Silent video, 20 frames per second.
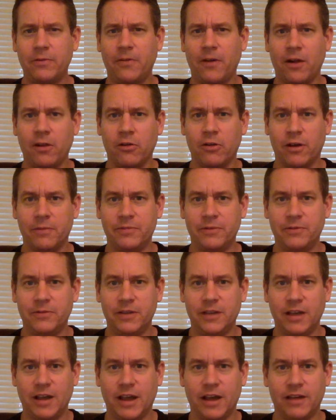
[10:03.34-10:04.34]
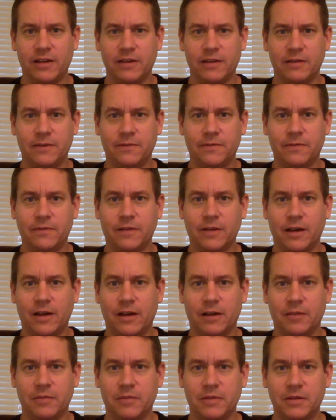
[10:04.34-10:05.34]
follow up if you can, and if
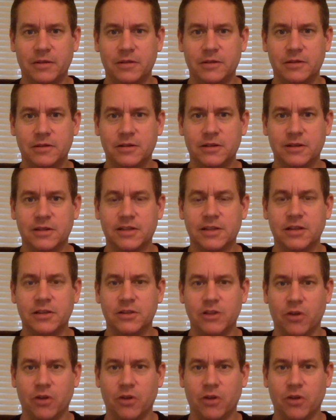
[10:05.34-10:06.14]
just